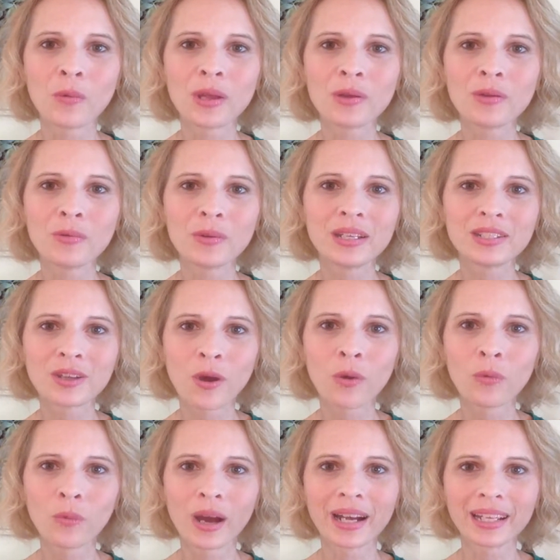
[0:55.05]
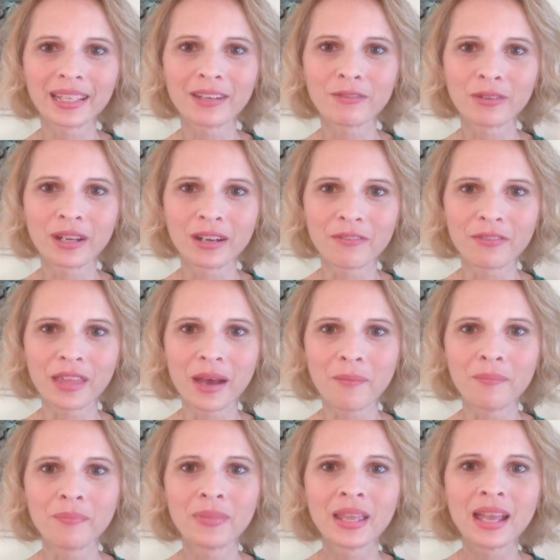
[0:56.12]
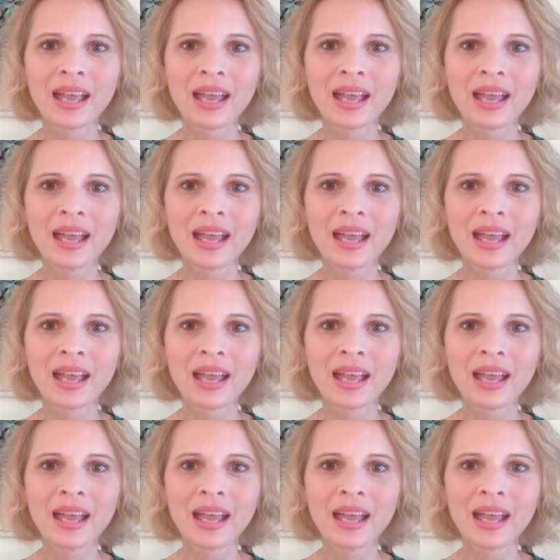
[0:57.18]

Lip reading: We don't want to get rid of them.